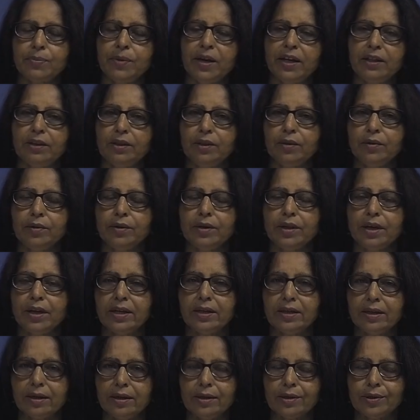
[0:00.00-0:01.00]
by the
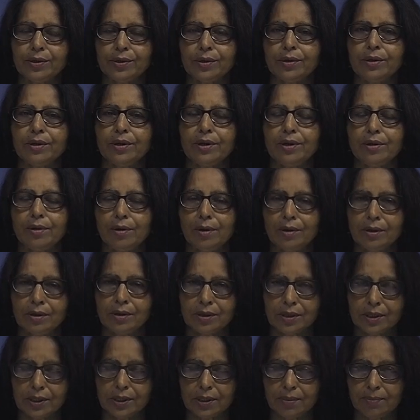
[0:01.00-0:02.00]
Orientalist or
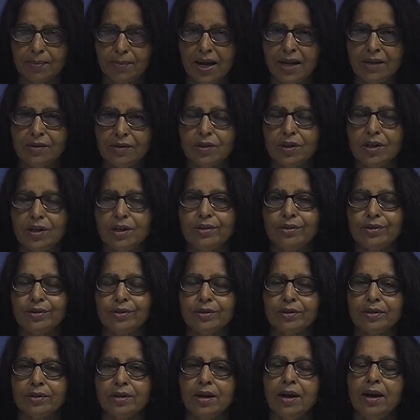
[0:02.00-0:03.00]
Indologist
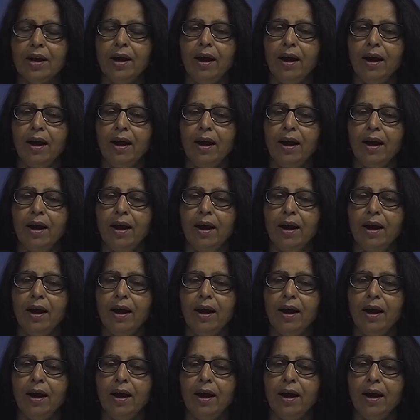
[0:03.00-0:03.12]
imagination,